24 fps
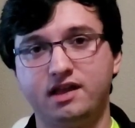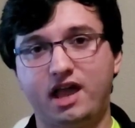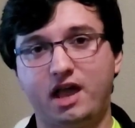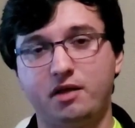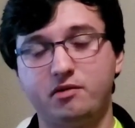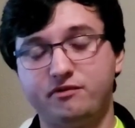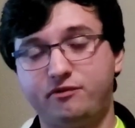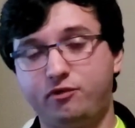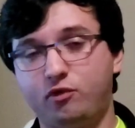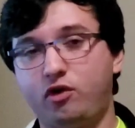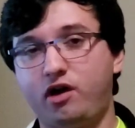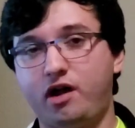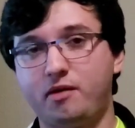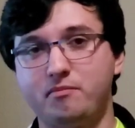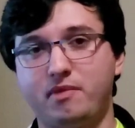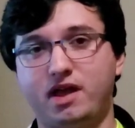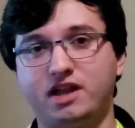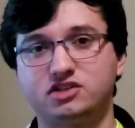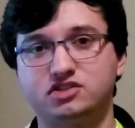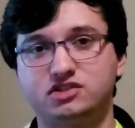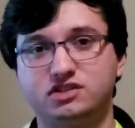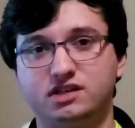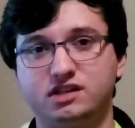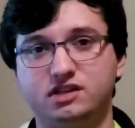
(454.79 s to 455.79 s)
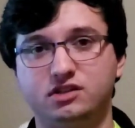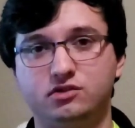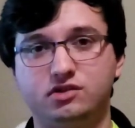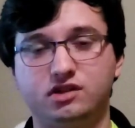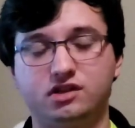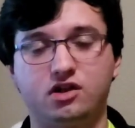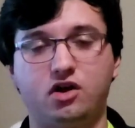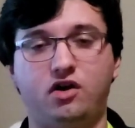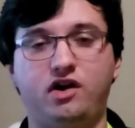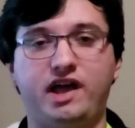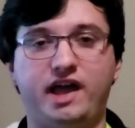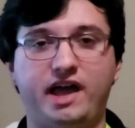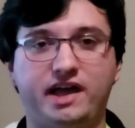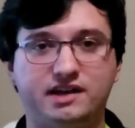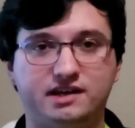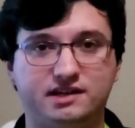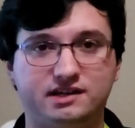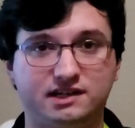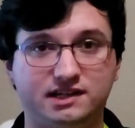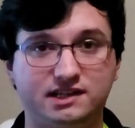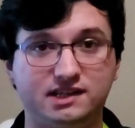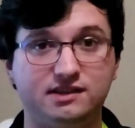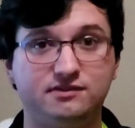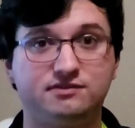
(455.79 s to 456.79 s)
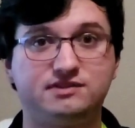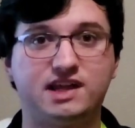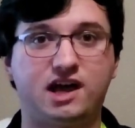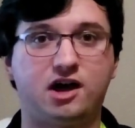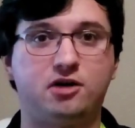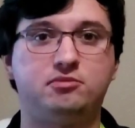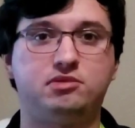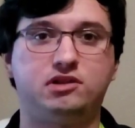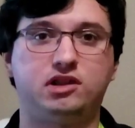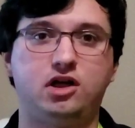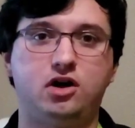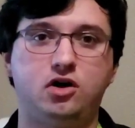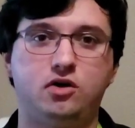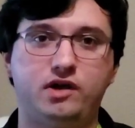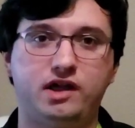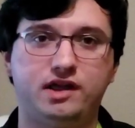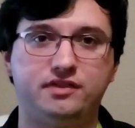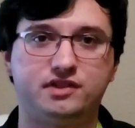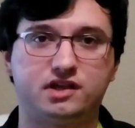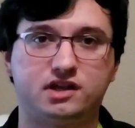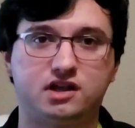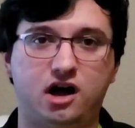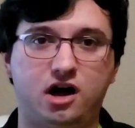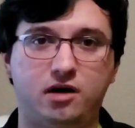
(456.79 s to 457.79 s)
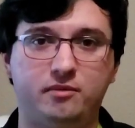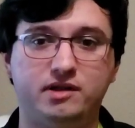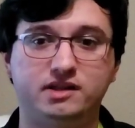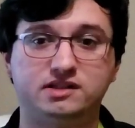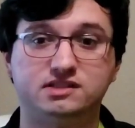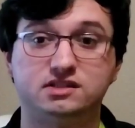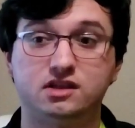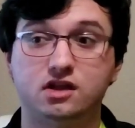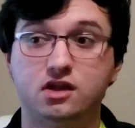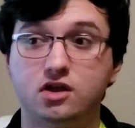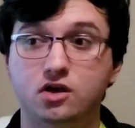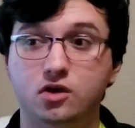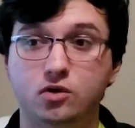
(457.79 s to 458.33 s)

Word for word: and before I mention it, you can go ahead and leave down below in the comments